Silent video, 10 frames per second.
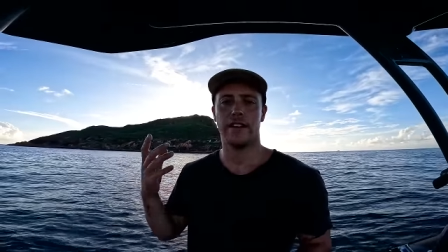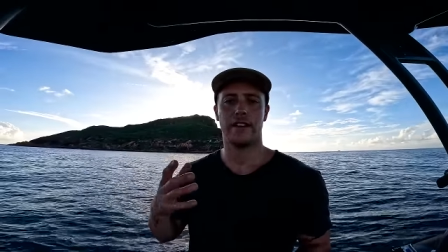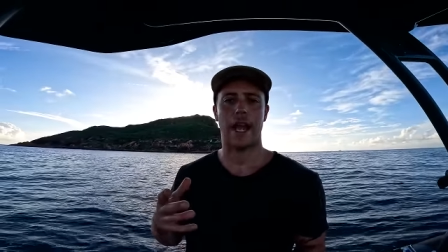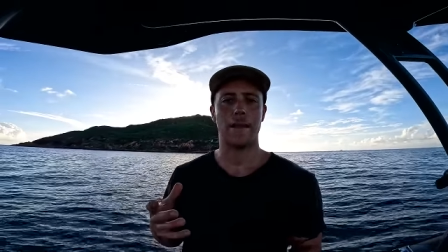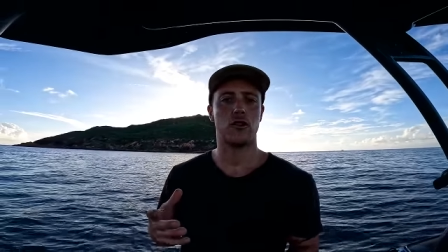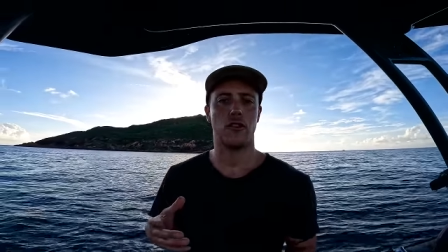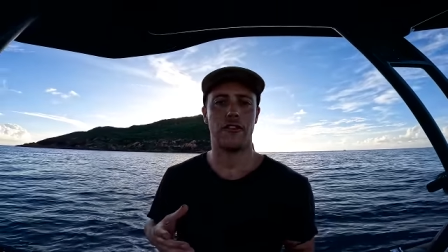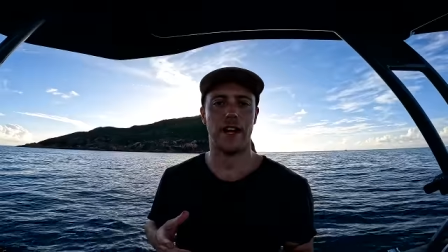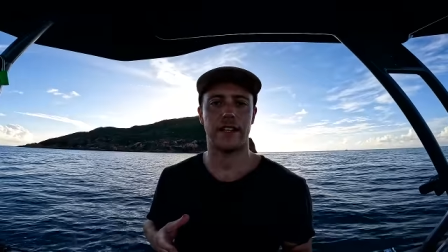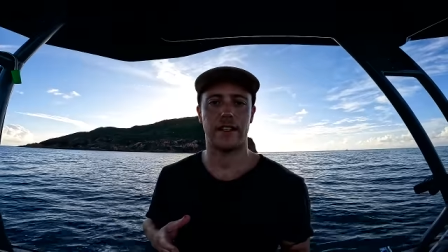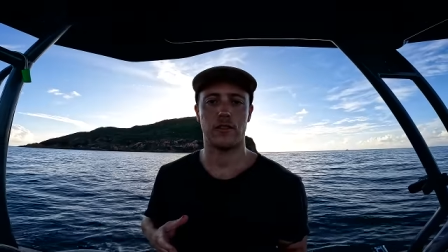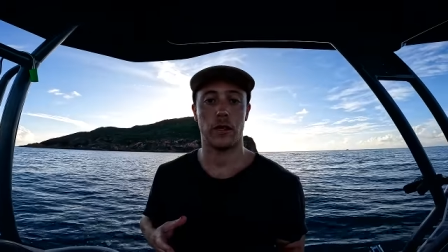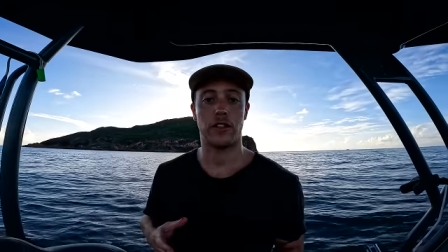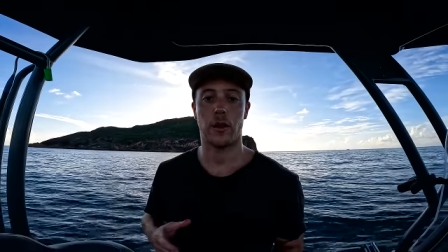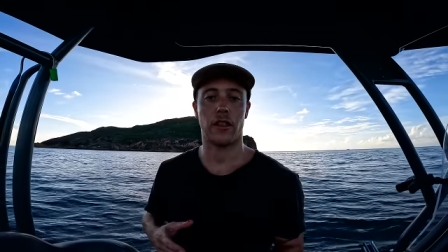This came into effect in
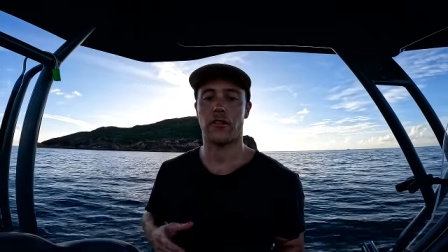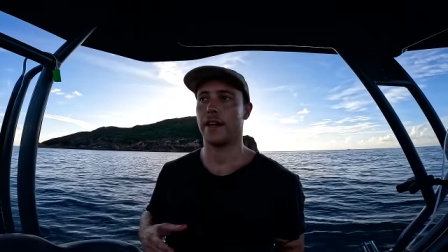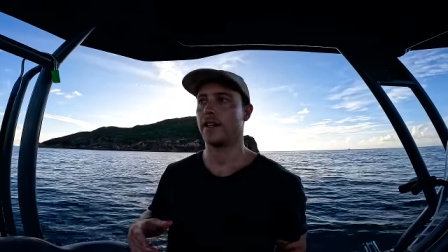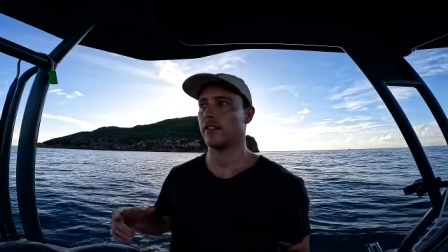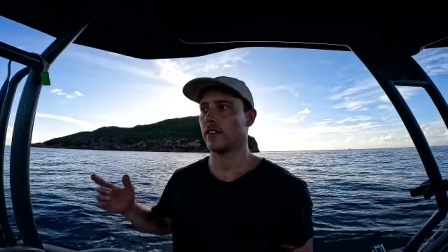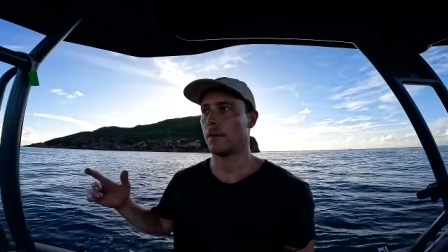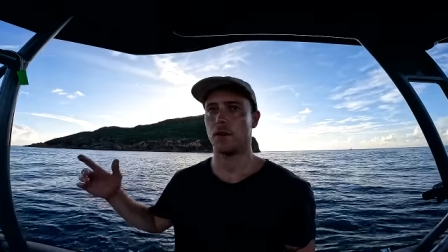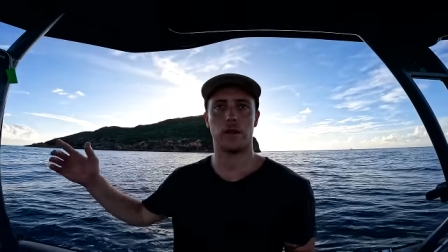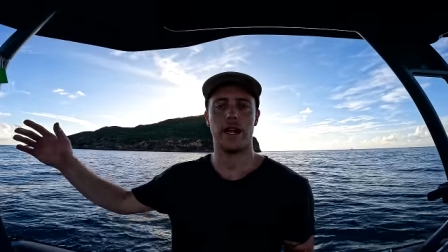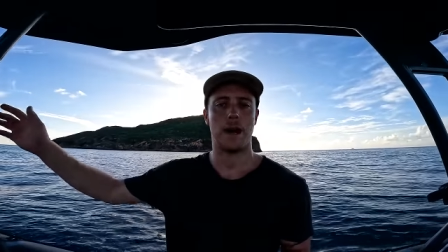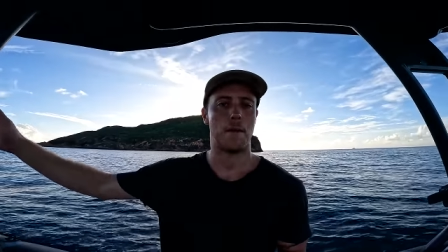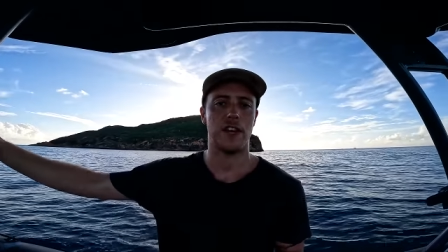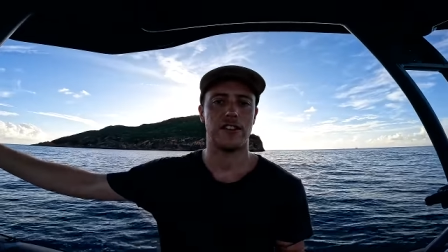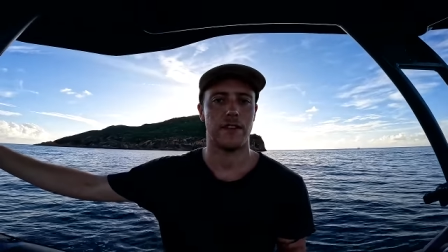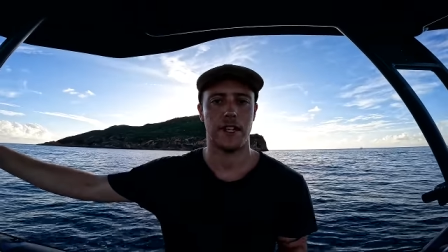2023 because the numbers were down
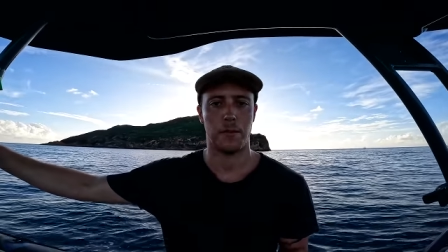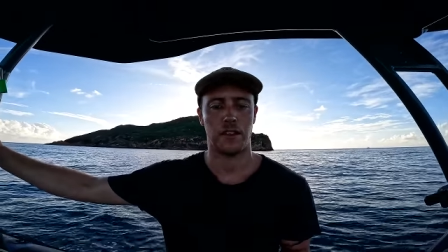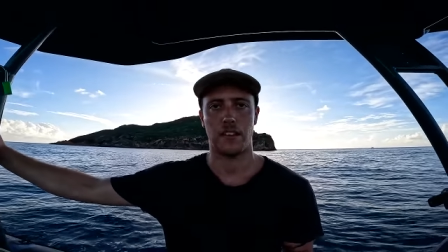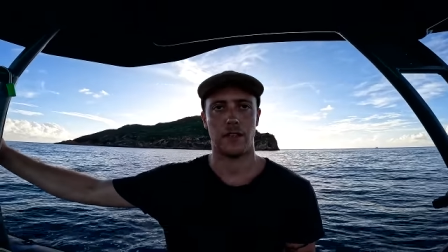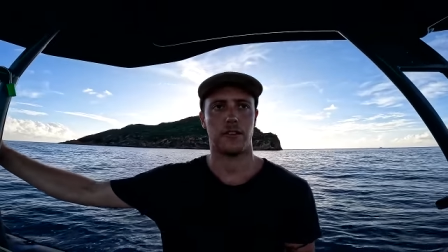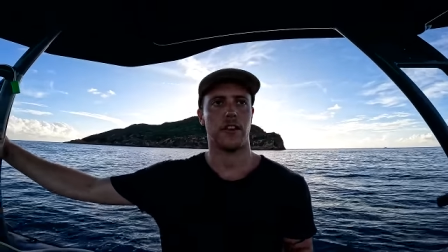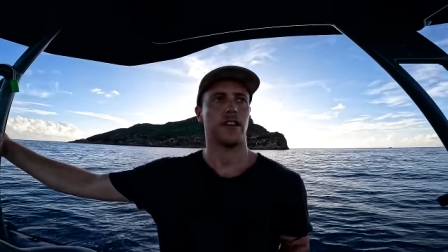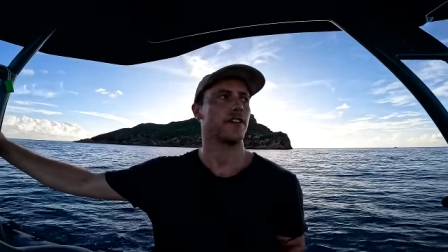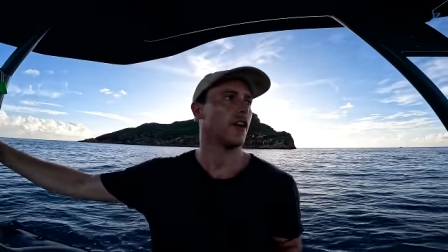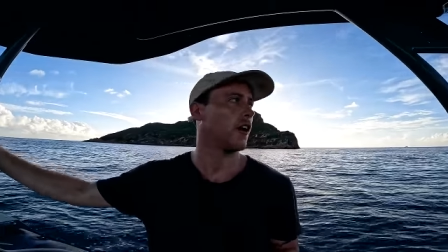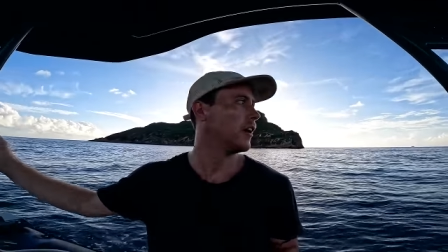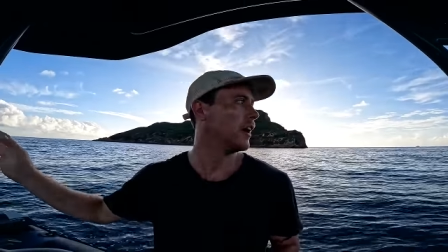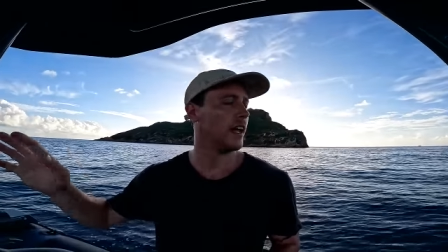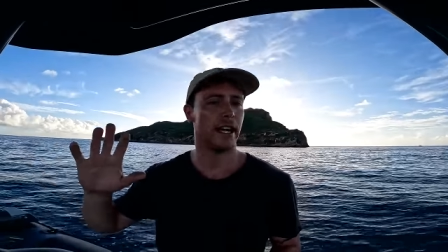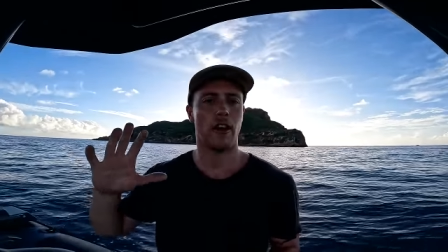by 17% or something. So
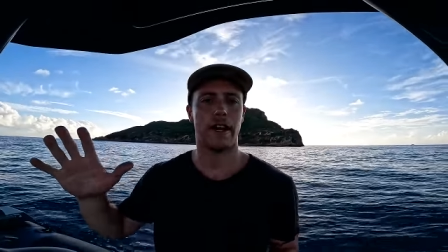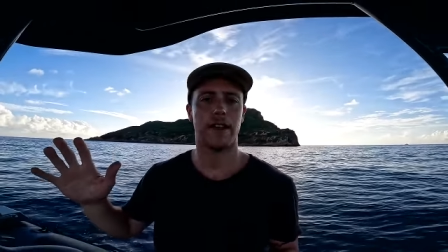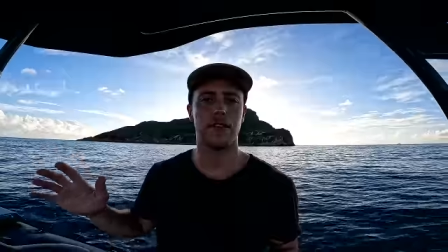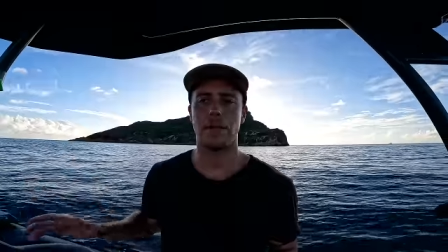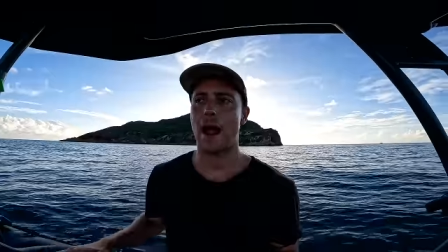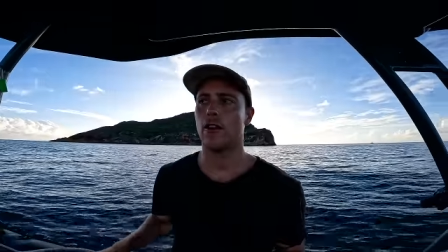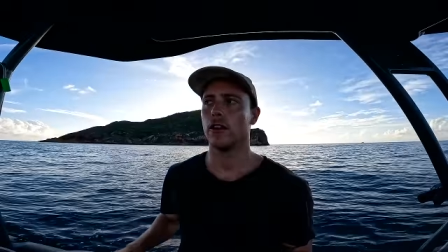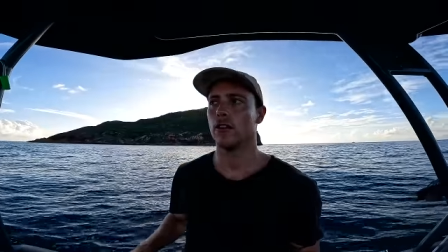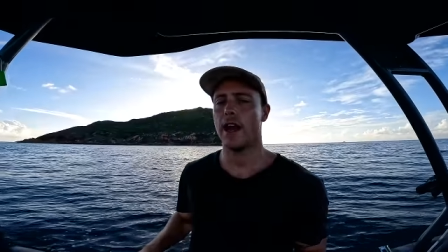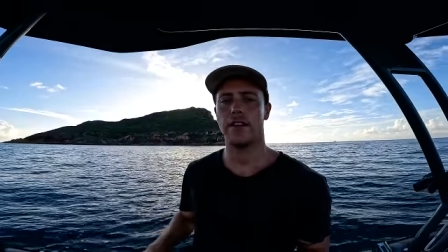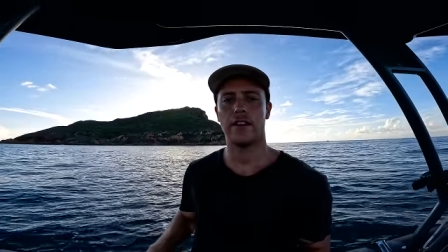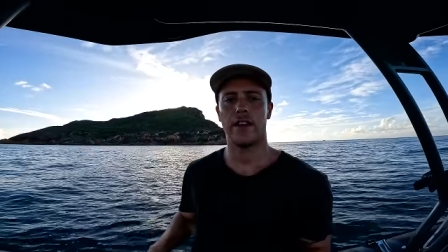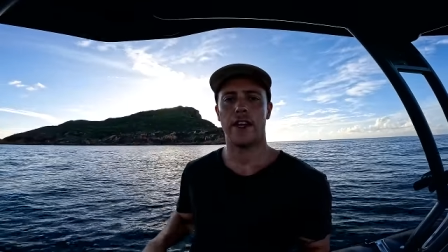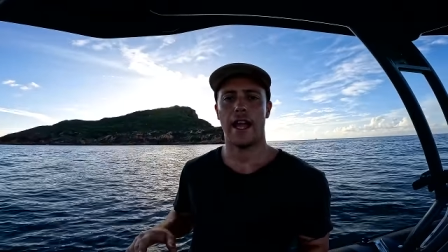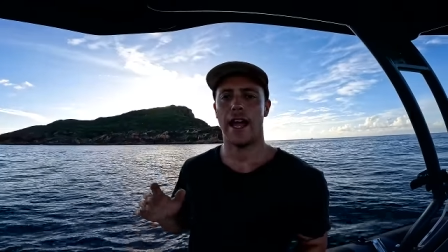it kind of gives the mackerel a
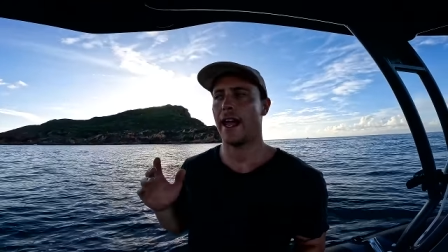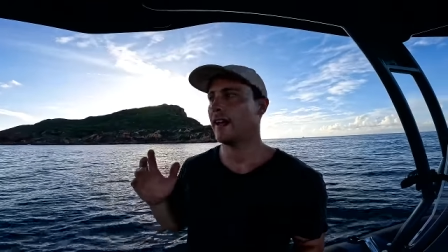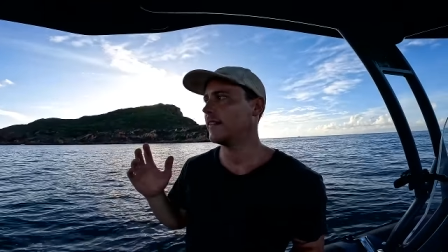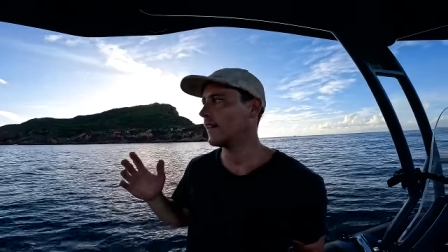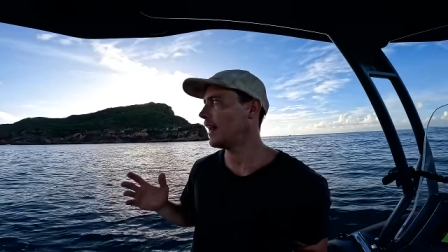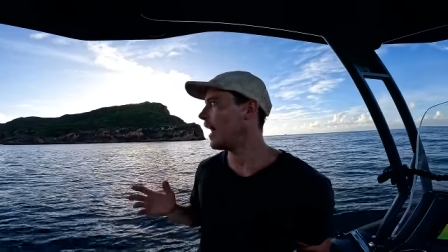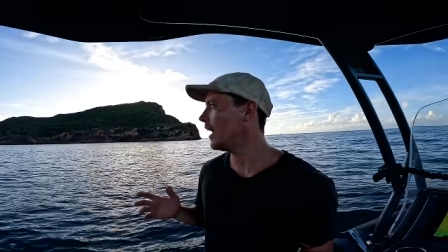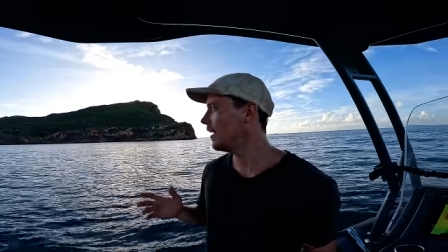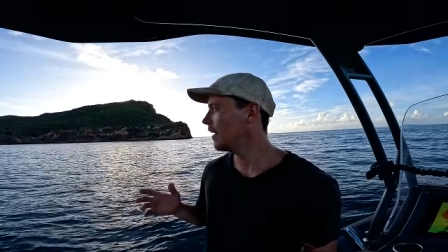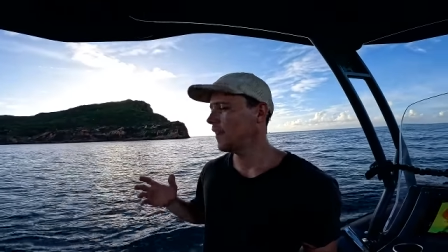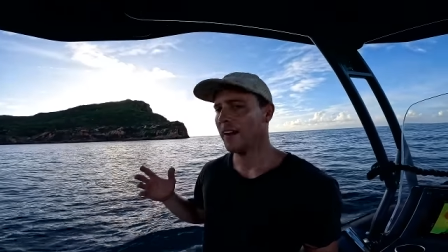rest, and today